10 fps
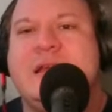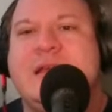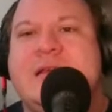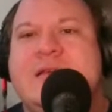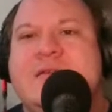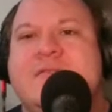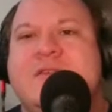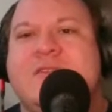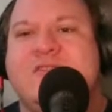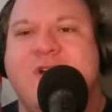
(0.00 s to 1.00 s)

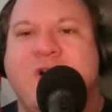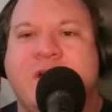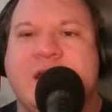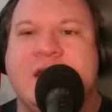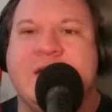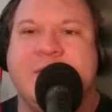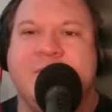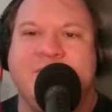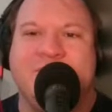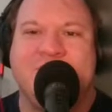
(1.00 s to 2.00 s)
is stalking
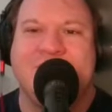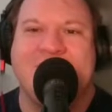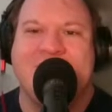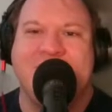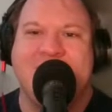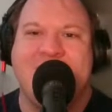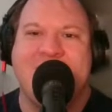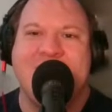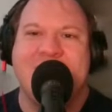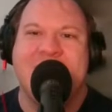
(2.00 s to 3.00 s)
him. And
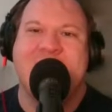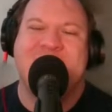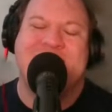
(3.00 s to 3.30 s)
Johnny